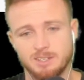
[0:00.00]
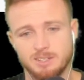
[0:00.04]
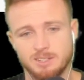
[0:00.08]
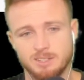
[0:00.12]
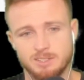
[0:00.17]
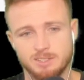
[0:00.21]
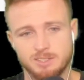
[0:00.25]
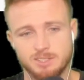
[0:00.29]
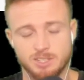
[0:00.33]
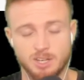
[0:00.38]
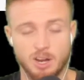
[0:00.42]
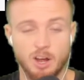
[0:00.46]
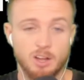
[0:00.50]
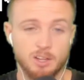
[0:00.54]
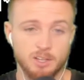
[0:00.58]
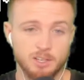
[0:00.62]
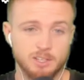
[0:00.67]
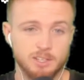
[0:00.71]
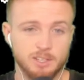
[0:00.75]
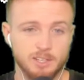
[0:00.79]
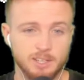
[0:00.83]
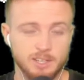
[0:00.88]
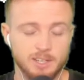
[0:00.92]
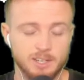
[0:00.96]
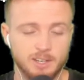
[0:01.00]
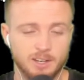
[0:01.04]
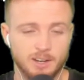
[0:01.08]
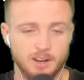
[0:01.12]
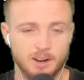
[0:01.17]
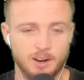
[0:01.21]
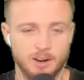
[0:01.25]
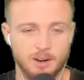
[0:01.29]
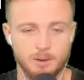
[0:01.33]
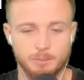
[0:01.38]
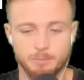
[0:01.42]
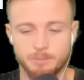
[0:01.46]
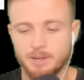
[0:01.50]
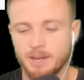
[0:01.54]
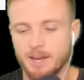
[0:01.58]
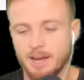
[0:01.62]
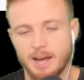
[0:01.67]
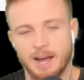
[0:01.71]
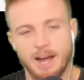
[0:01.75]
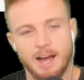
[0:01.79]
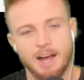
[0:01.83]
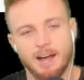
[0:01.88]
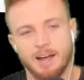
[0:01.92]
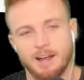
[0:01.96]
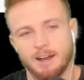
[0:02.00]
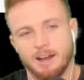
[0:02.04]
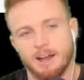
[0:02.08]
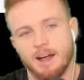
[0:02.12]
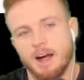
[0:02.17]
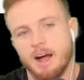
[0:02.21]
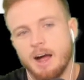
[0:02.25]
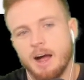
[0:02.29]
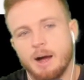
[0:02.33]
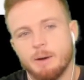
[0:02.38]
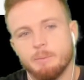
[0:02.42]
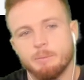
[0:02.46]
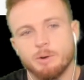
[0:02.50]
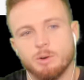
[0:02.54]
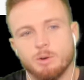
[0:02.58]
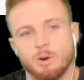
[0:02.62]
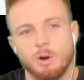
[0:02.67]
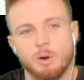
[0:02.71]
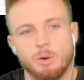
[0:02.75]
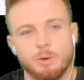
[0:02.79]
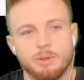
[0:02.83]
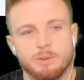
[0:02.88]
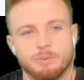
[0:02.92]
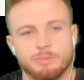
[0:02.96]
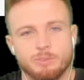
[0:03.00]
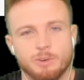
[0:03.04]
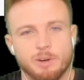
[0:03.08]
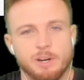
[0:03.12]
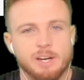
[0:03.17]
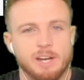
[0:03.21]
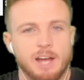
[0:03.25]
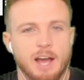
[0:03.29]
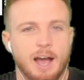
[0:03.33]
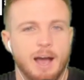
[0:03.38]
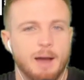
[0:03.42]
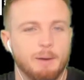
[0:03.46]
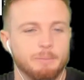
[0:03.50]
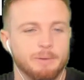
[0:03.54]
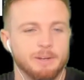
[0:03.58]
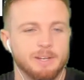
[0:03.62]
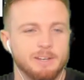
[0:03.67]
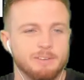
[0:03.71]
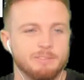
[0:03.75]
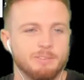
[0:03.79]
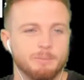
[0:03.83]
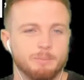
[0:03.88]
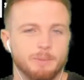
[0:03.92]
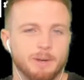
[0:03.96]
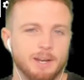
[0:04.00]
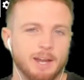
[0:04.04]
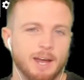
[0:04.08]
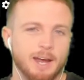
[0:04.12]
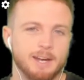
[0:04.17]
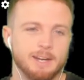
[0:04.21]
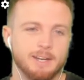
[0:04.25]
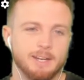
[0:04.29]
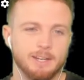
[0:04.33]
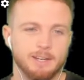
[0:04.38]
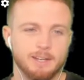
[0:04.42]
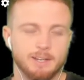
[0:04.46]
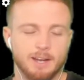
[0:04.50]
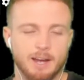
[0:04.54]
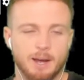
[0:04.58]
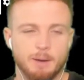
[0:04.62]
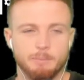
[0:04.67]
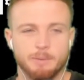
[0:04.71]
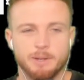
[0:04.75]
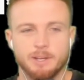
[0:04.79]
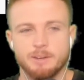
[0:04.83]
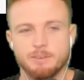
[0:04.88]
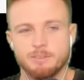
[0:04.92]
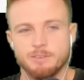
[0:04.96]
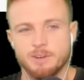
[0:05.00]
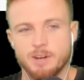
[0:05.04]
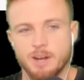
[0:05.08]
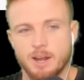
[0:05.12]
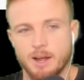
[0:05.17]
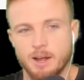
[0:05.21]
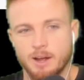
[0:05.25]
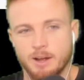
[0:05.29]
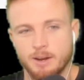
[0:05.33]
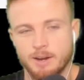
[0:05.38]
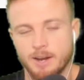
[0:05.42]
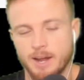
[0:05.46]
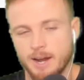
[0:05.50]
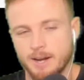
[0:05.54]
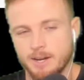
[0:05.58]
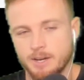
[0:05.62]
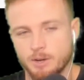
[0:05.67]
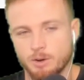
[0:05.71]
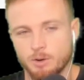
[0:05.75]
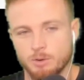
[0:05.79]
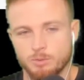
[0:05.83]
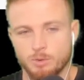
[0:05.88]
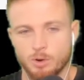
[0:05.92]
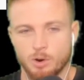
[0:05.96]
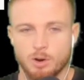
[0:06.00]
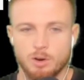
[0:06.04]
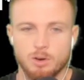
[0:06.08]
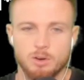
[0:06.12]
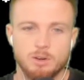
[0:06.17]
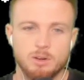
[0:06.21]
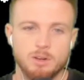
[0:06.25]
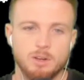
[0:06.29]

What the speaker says: solidly. Yeah, I'm going to roll with Free Guy. I'm going to give him a 90. I'm going to give him a 90 overall.